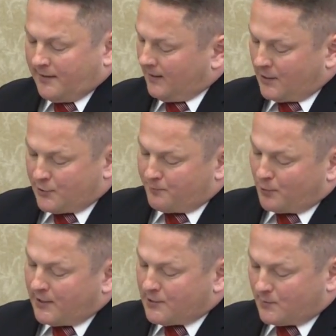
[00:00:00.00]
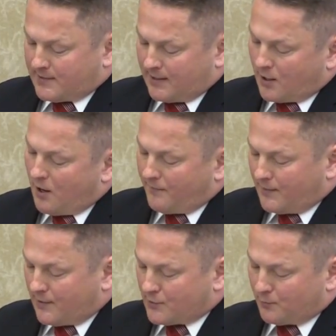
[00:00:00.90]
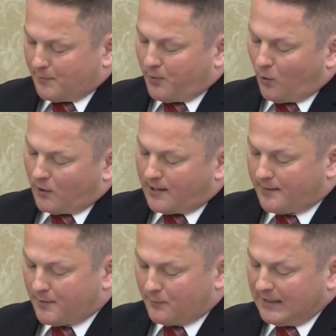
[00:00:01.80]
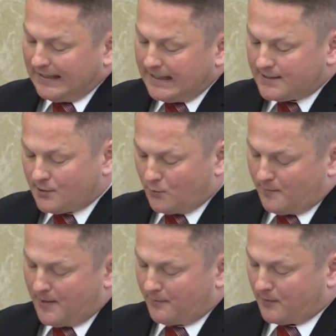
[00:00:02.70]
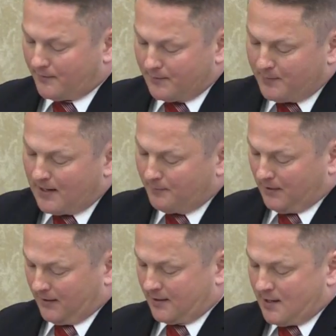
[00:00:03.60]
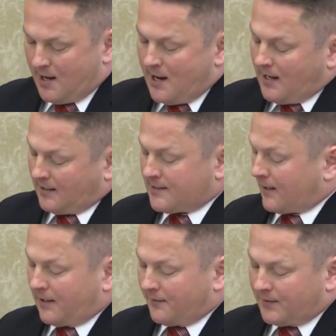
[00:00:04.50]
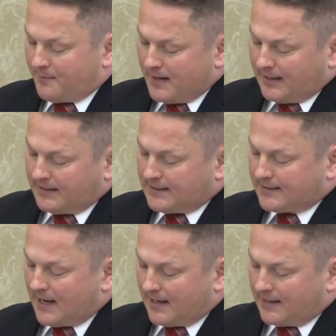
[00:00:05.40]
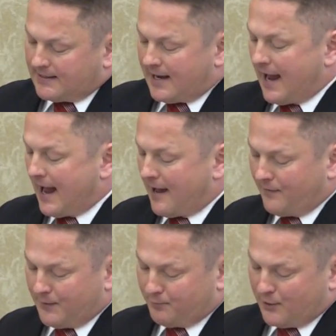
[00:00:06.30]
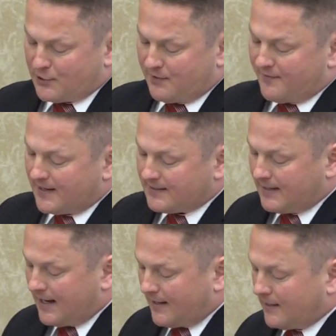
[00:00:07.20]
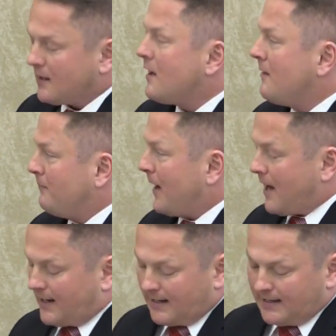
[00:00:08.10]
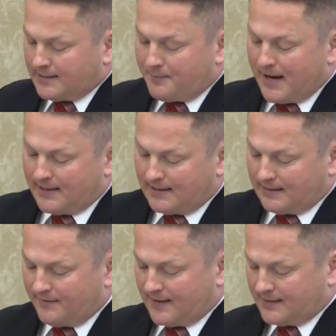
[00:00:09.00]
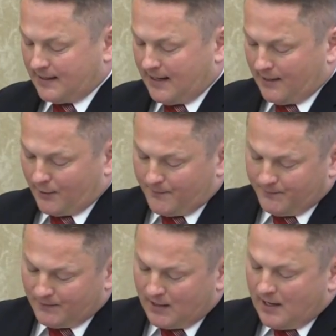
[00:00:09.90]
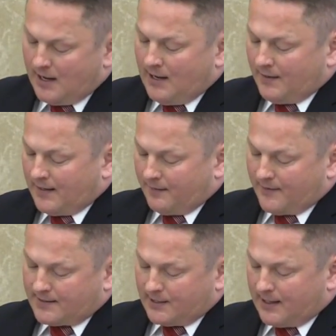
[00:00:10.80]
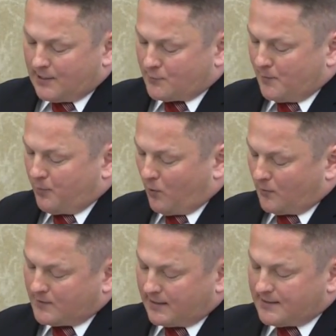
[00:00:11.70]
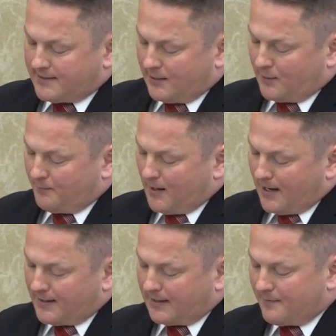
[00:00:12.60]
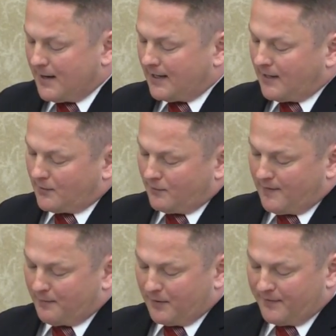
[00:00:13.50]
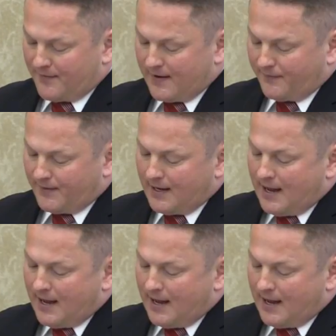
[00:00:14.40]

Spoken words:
The alleged breach was that a confidential report had been released to a member of the public. Executive Committee decided to have the breach investigated by an independent investigator. The investigator's report was considered by the committee on November 5th,